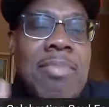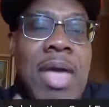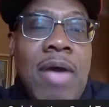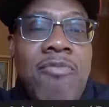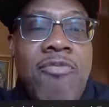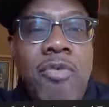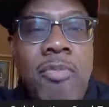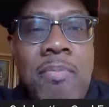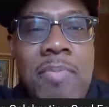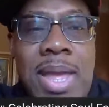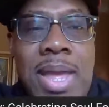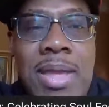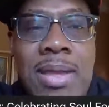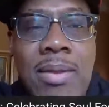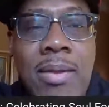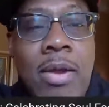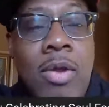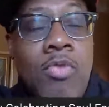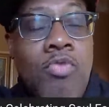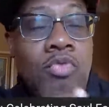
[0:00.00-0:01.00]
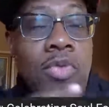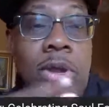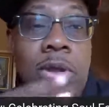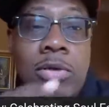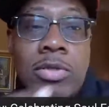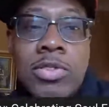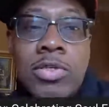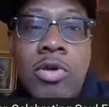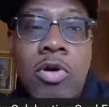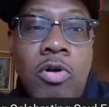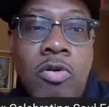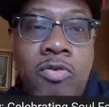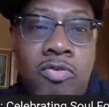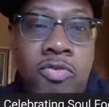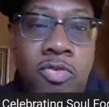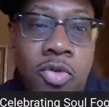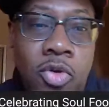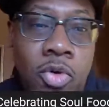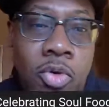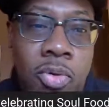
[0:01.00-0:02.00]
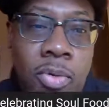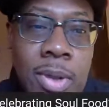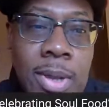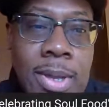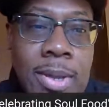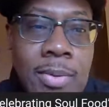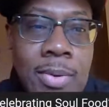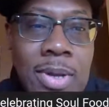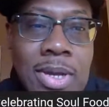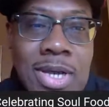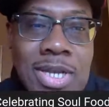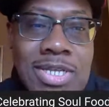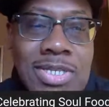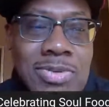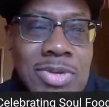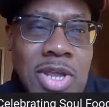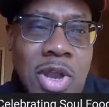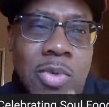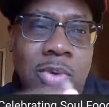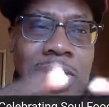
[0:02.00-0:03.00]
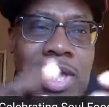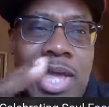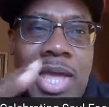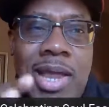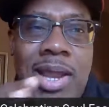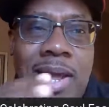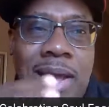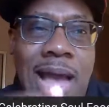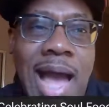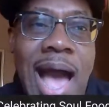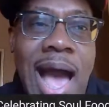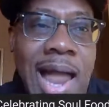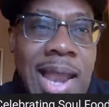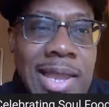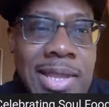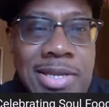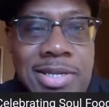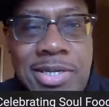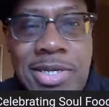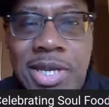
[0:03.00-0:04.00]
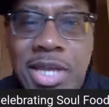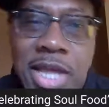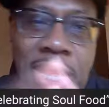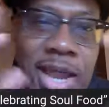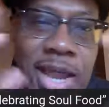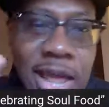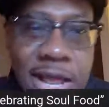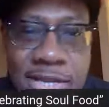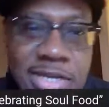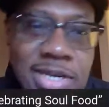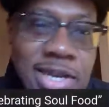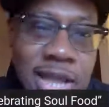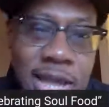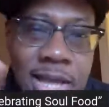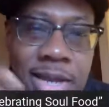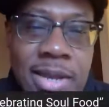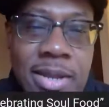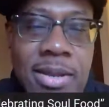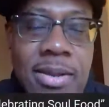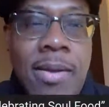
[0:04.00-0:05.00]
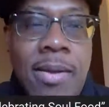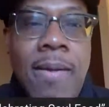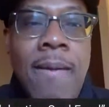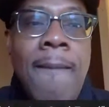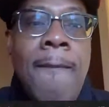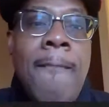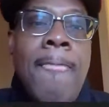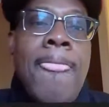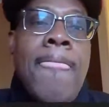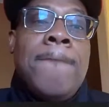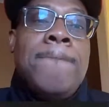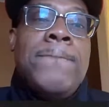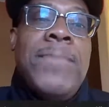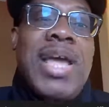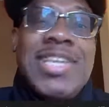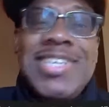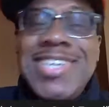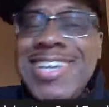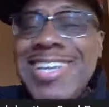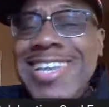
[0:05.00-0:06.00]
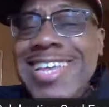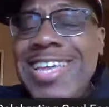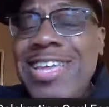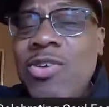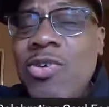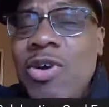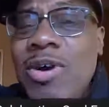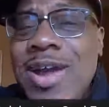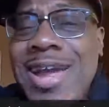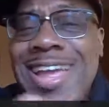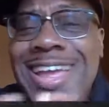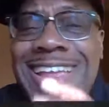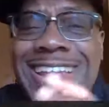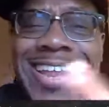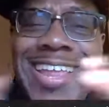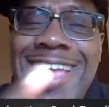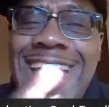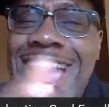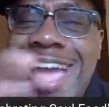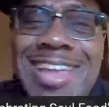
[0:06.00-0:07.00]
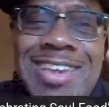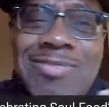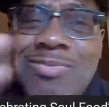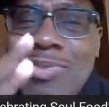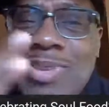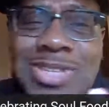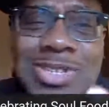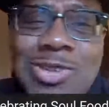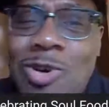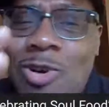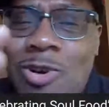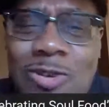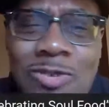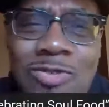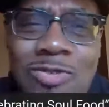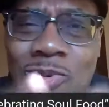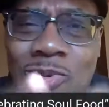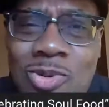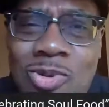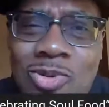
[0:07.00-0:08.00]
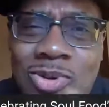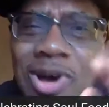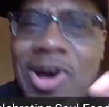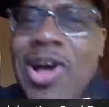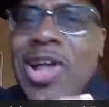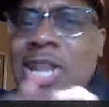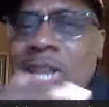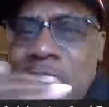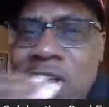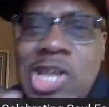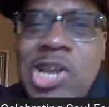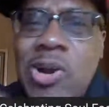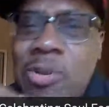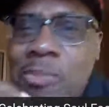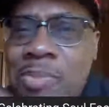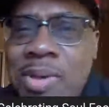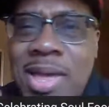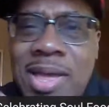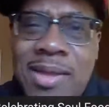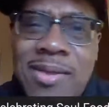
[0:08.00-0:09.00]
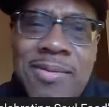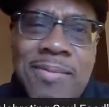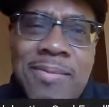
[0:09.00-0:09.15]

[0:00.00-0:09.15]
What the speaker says: Now for me, real soul food, because when you get in college and you get educated, basically you are engaging with soul food a little bit.